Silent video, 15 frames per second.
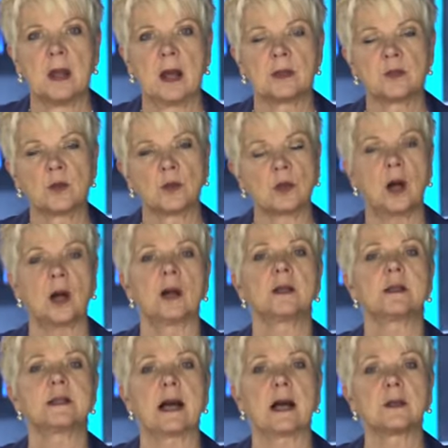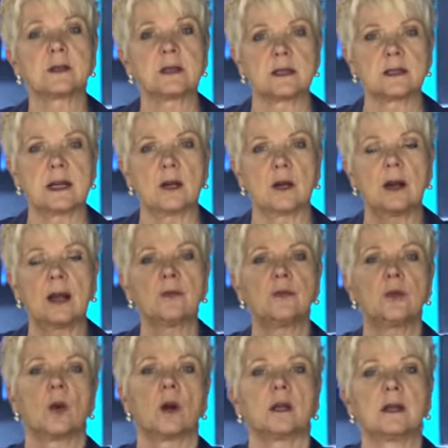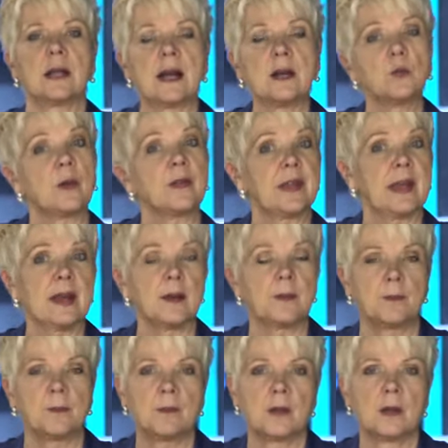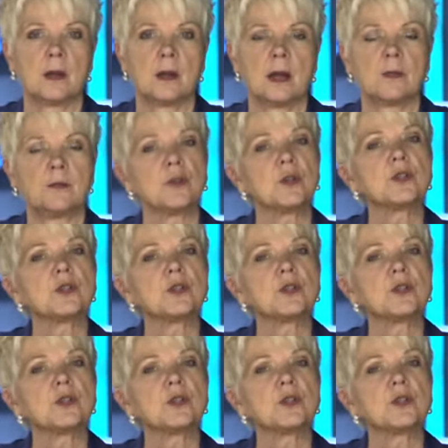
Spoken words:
And so God tells us here, if you are aligned with Him, if your